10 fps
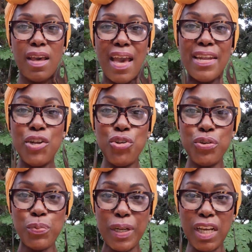And in
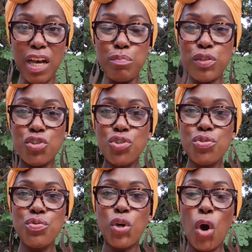news when it comes
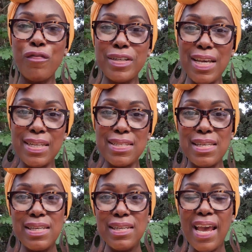to
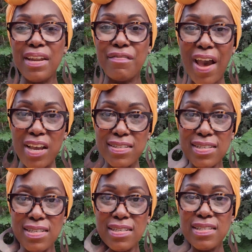COVID-19 and
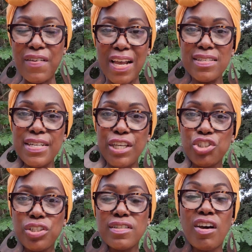
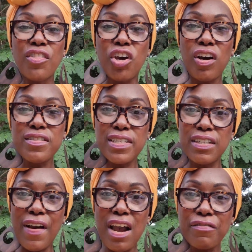vaccinations on the continent
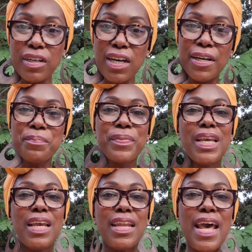of Africa.
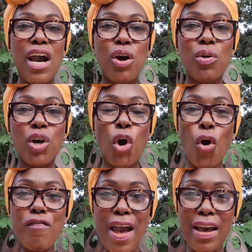Now,
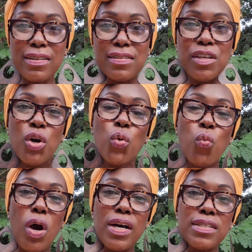COVAX
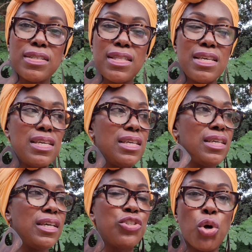was
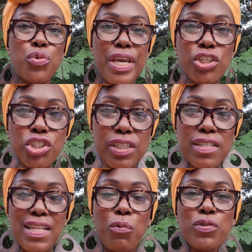the
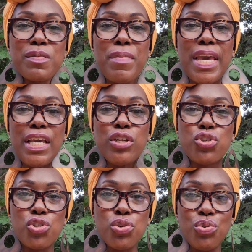donations that was made
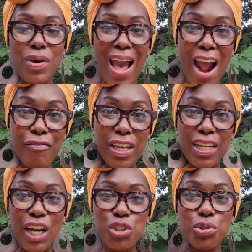to African
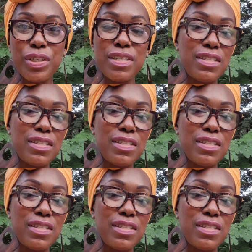countries,